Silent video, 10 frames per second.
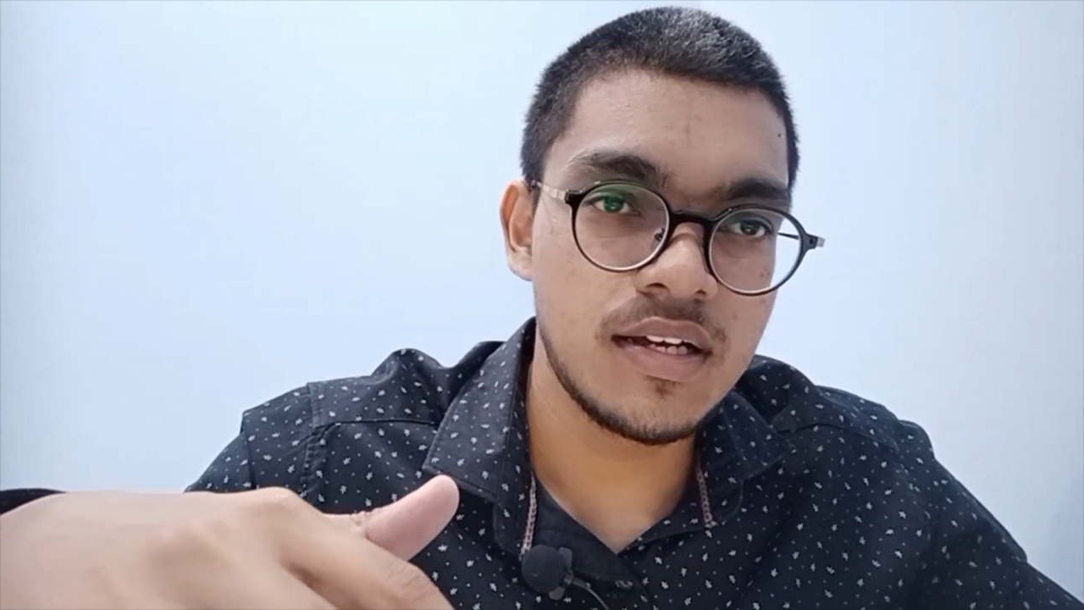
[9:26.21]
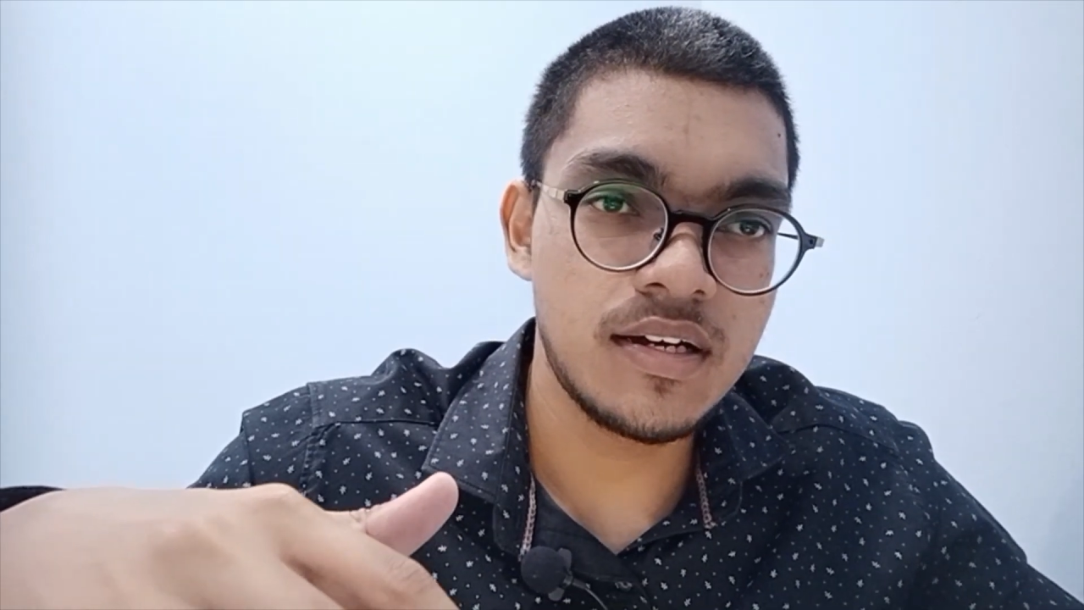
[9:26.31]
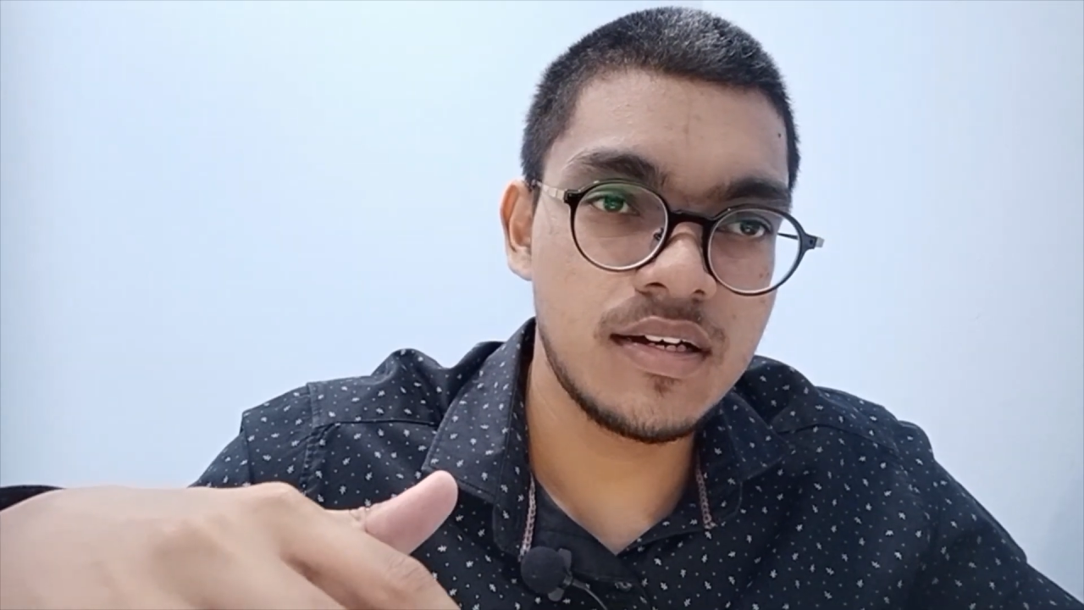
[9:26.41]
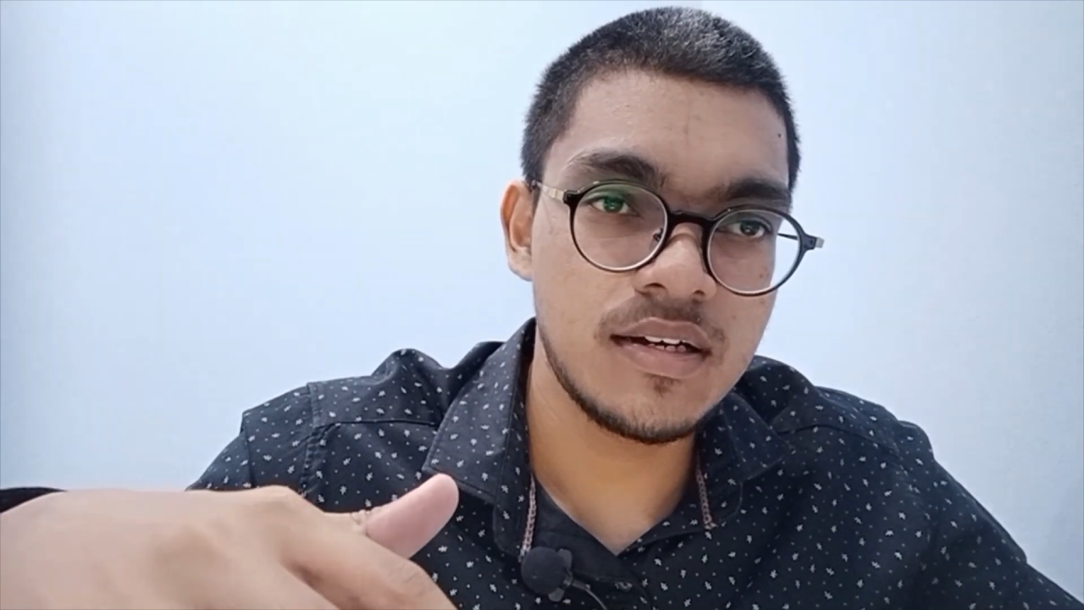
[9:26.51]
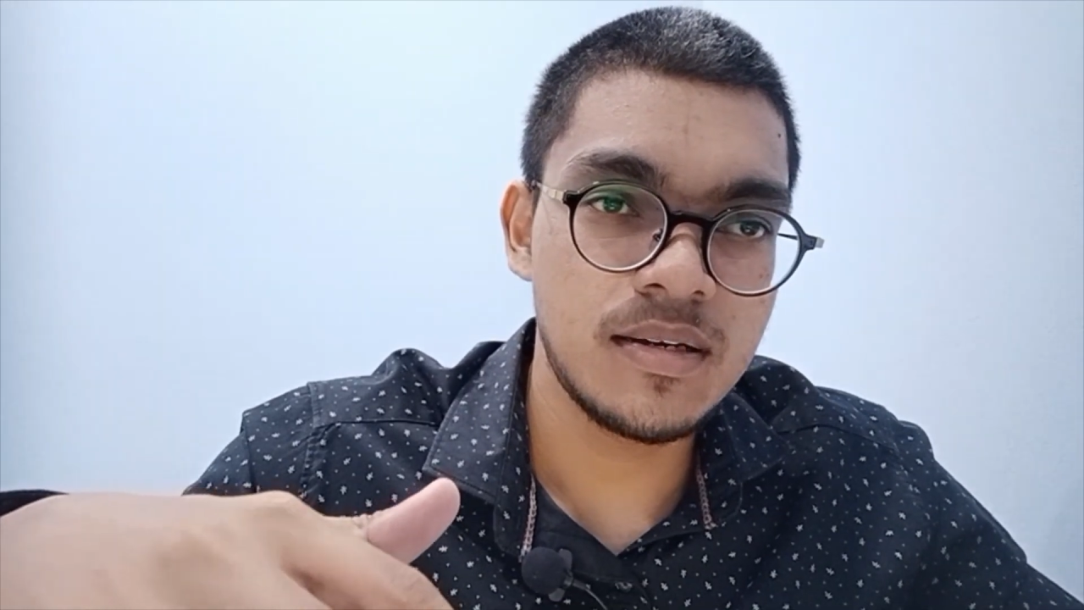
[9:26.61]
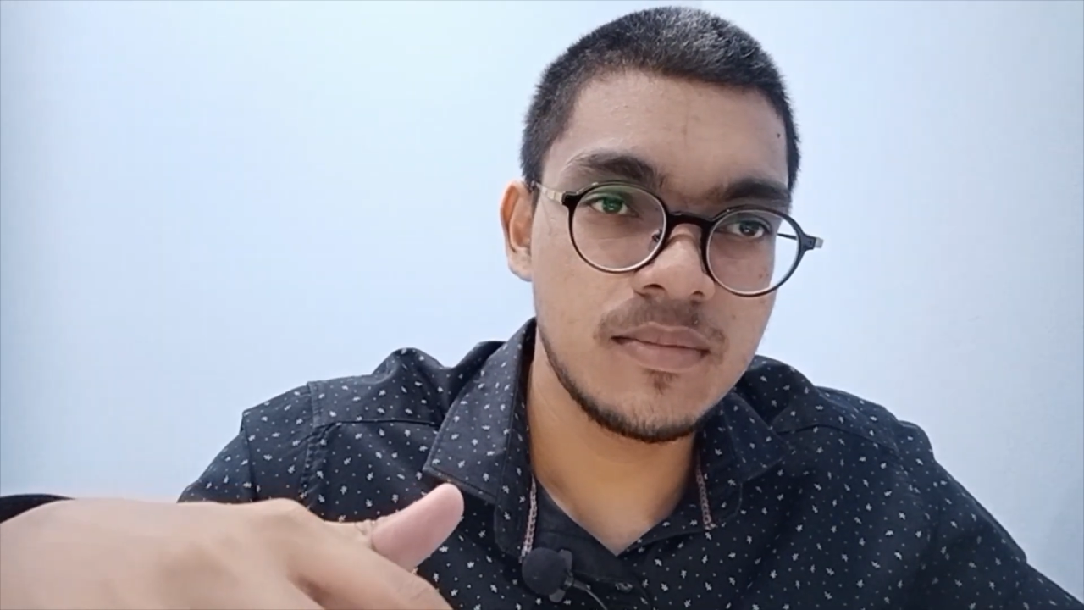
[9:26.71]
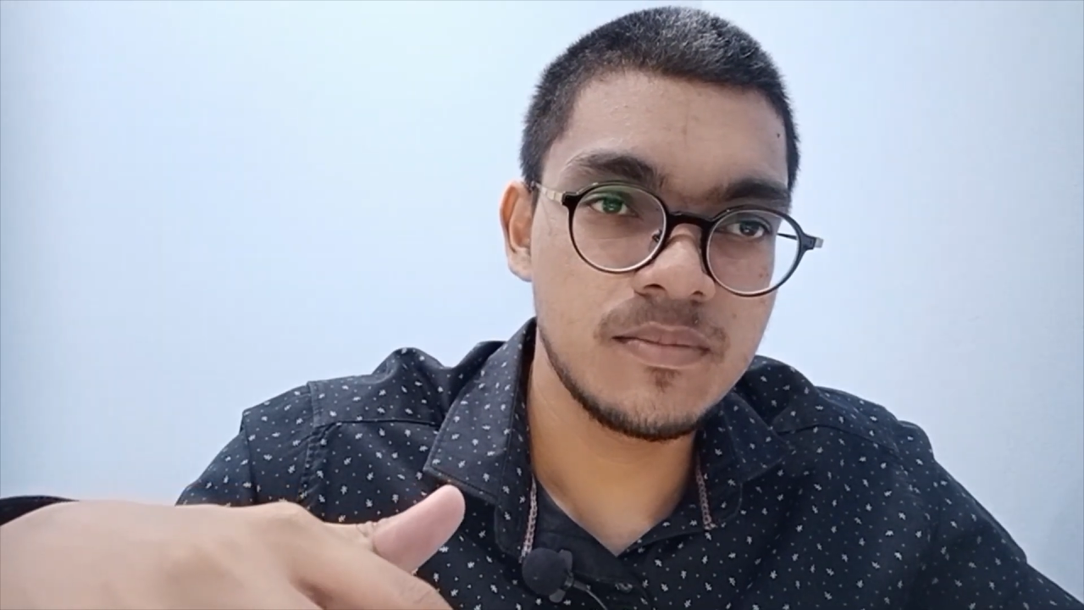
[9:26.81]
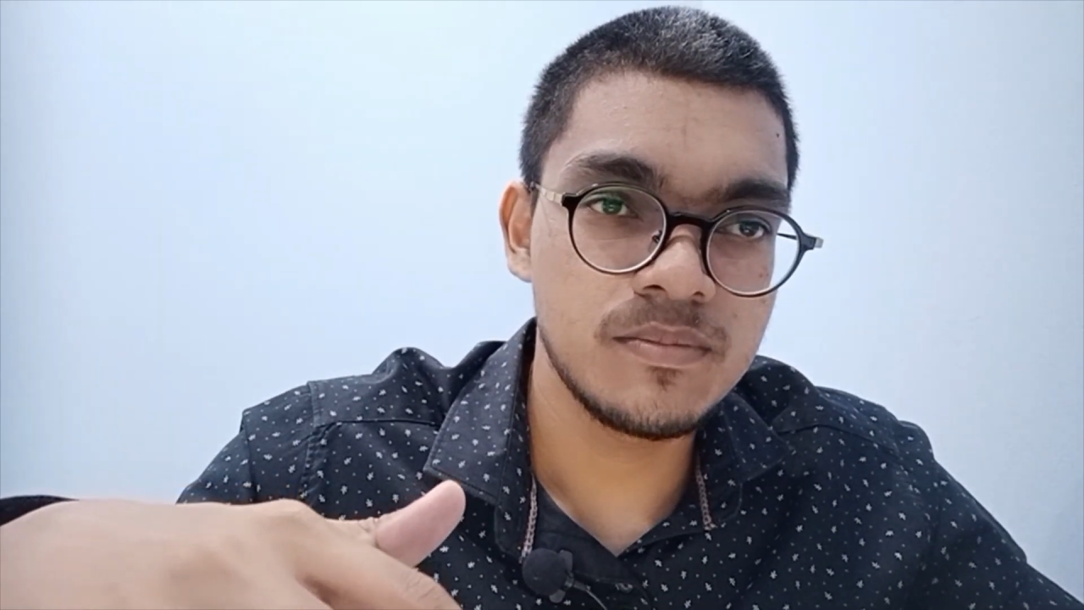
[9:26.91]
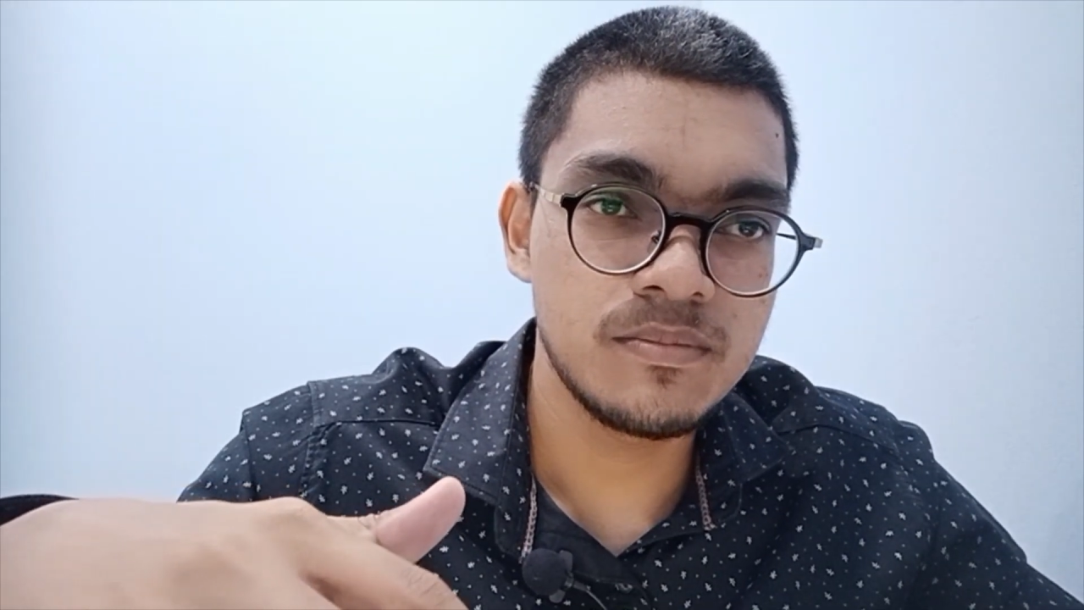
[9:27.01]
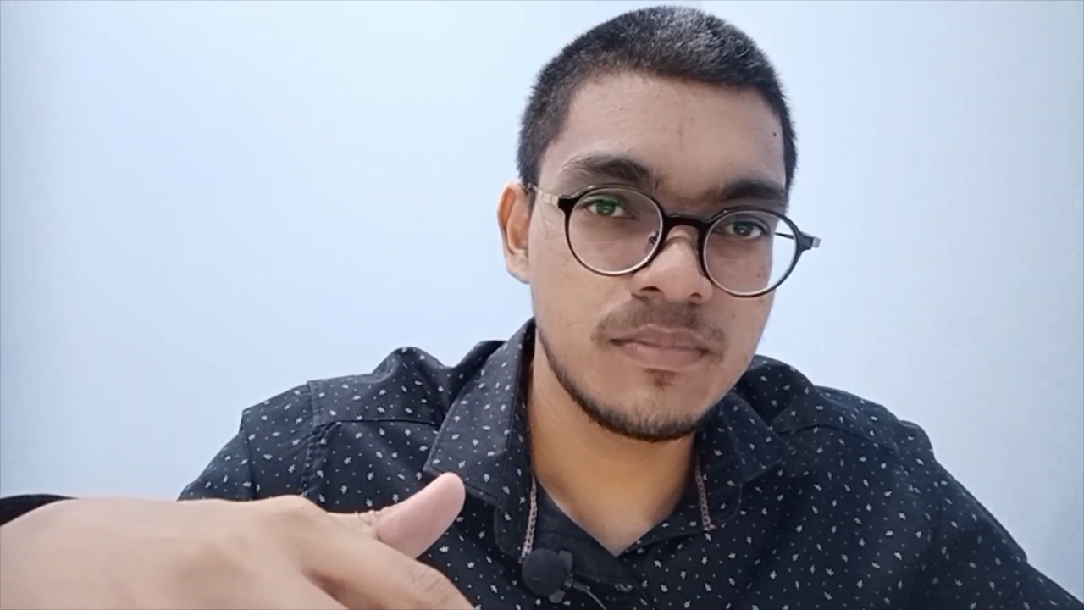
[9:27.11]

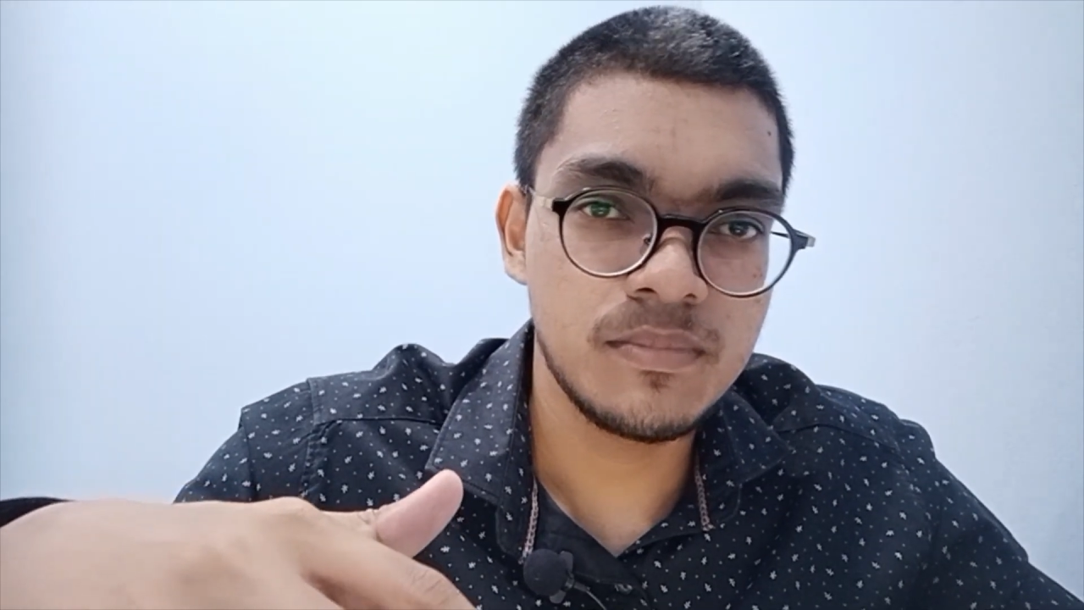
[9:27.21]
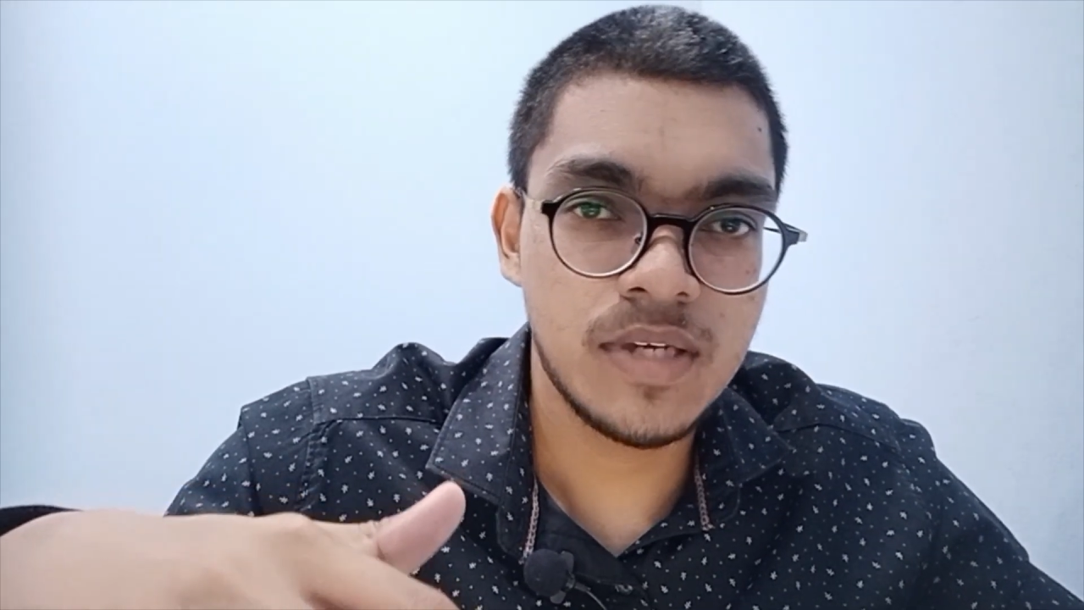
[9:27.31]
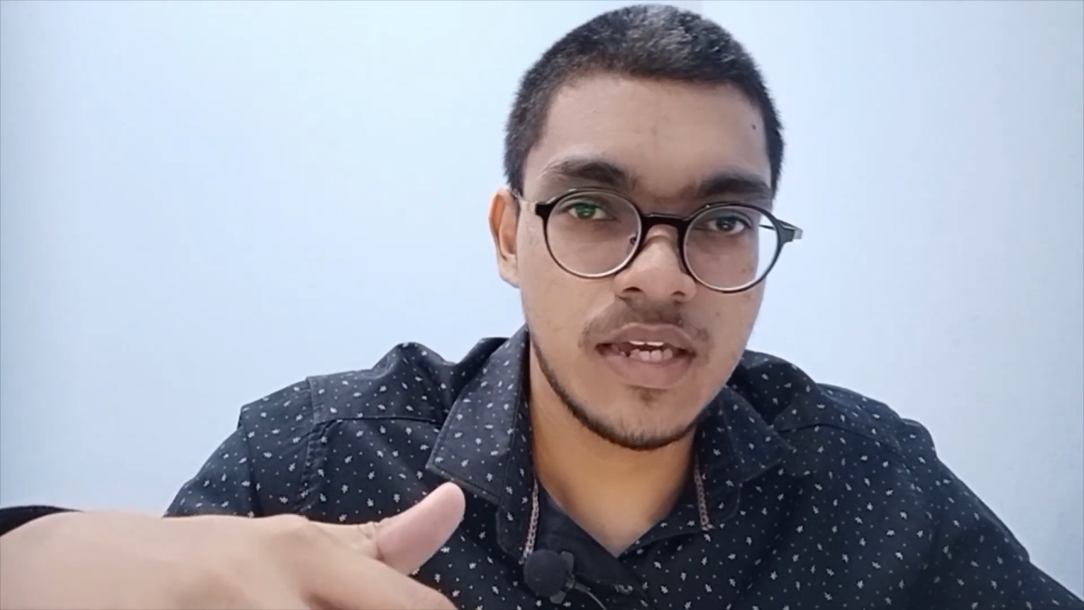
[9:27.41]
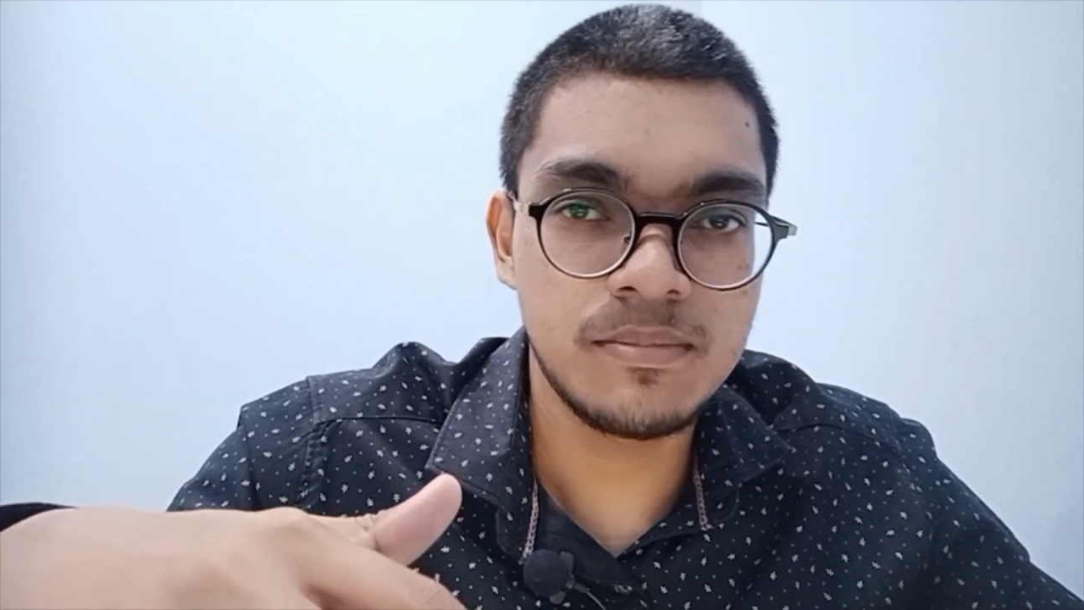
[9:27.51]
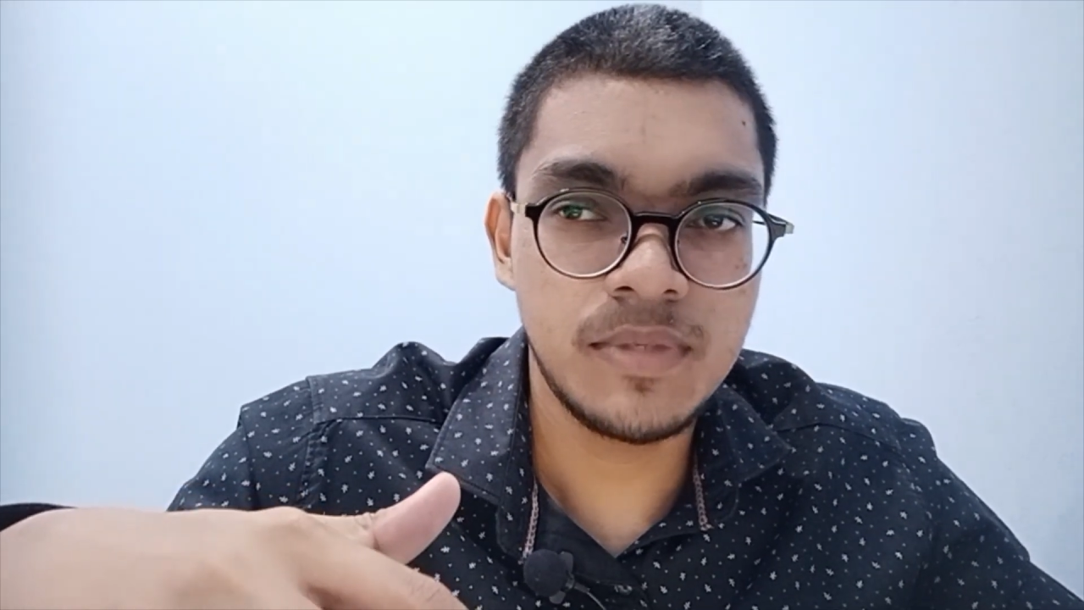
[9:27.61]
can